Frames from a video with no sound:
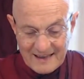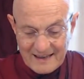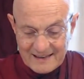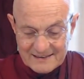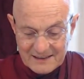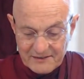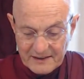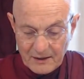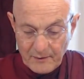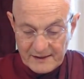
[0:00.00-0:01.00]

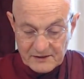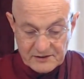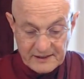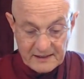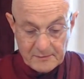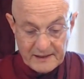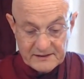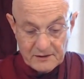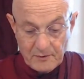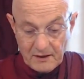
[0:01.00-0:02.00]
Jivaka went to see the
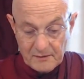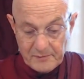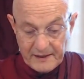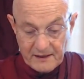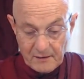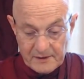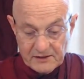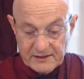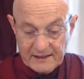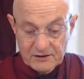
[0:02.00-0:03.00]
Blessed One and paid
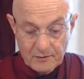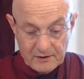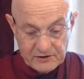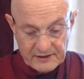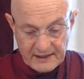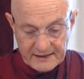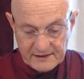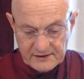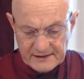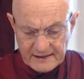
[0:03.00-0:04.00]
homage, sat to one side
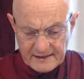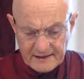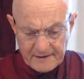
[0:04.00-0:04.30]
and said,